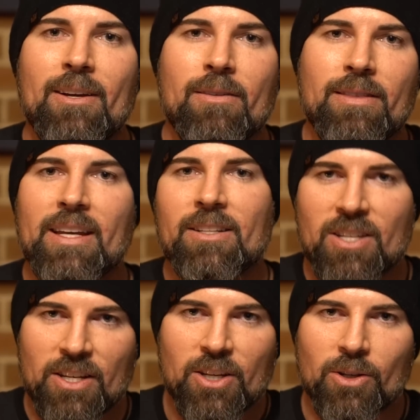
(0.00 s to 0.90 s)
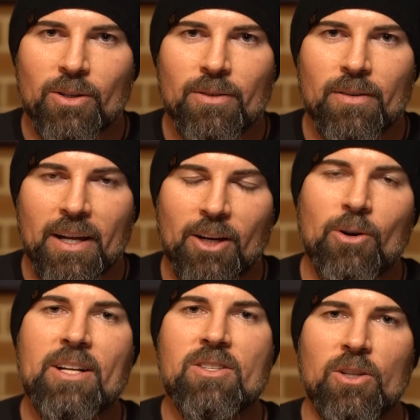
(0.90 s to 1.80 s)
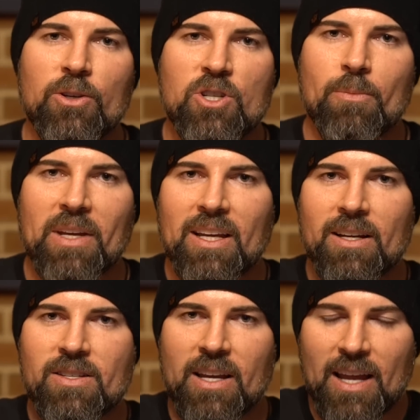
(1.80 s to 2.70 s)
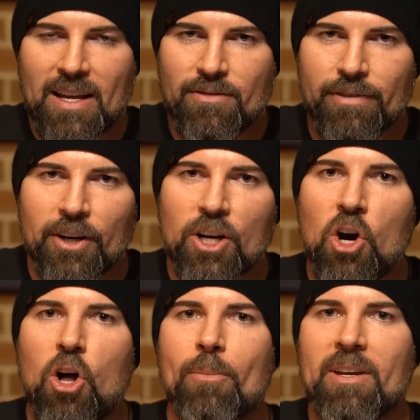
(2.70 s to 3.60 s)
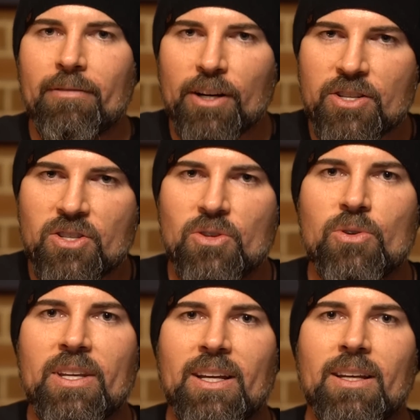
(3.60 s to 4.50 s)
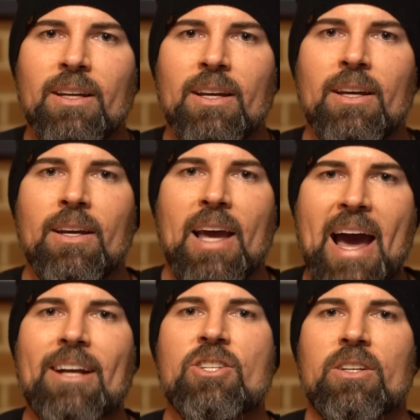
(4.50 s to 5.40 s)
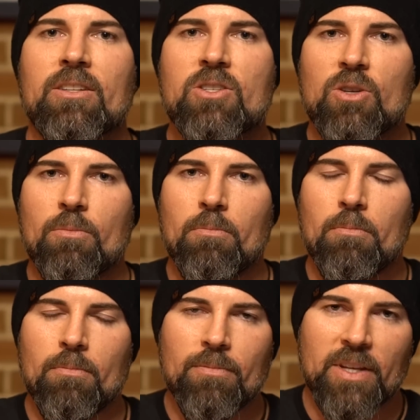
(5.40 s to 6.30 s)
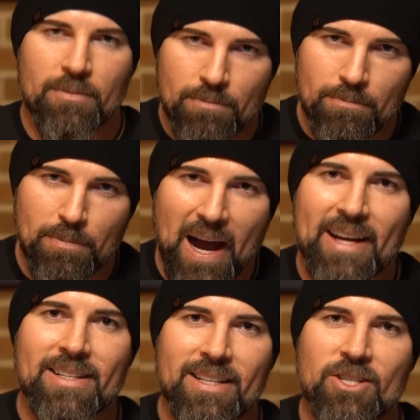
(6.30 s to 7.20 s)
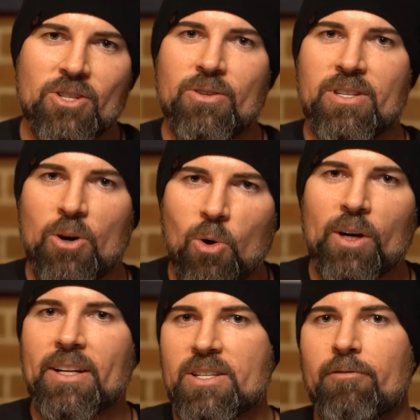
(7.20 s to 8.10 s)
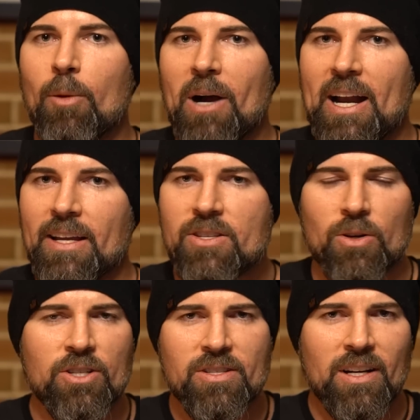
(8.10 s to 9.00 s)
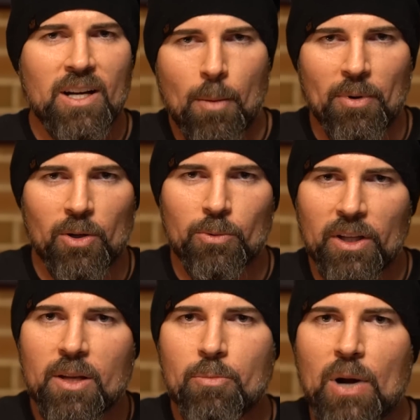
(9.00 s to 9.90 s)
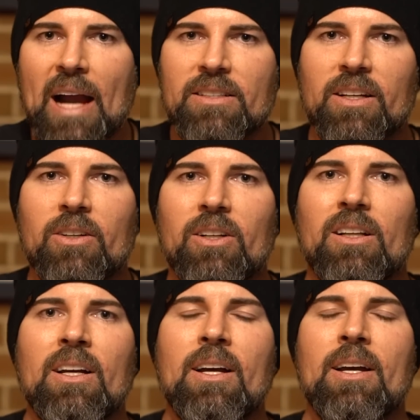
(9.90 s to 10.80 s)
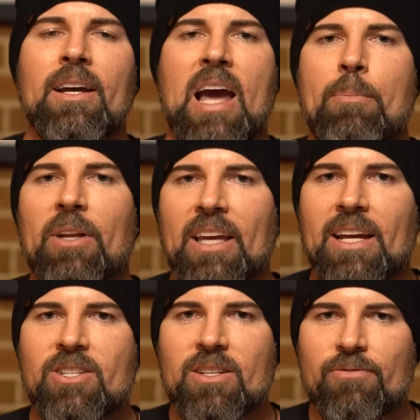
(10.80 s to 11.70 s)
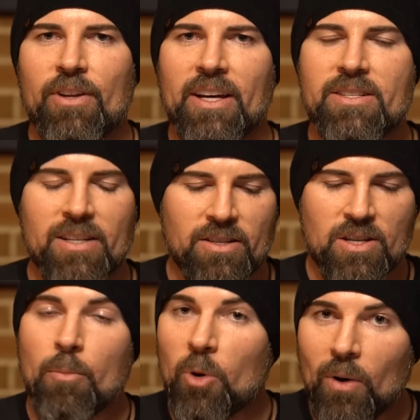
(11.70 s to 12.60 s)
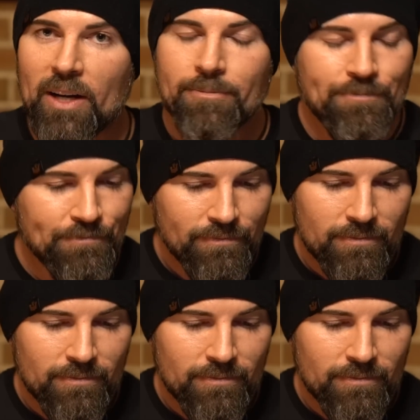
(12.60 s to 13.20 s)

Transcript: thing to do and a great solution, because it has very calming, very soothing action to the body tissues and organs of our body. So just a couple really practical applications for this is, number one,